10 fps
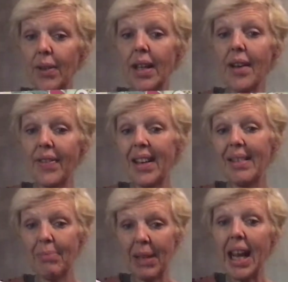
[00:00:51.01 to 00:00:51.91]
enough that
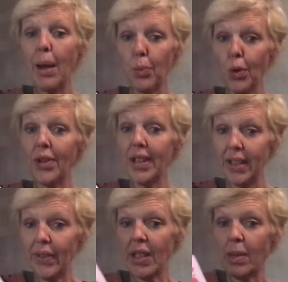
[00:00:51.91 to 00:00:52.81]
it became worth it
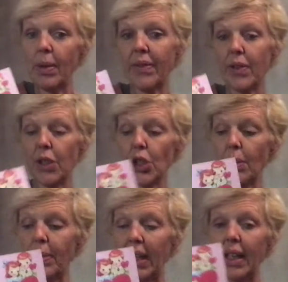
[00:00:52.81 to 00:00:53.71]
even to pay for the
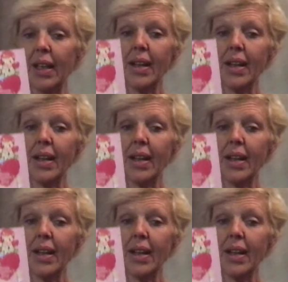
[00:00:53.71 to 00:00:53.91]
shipping.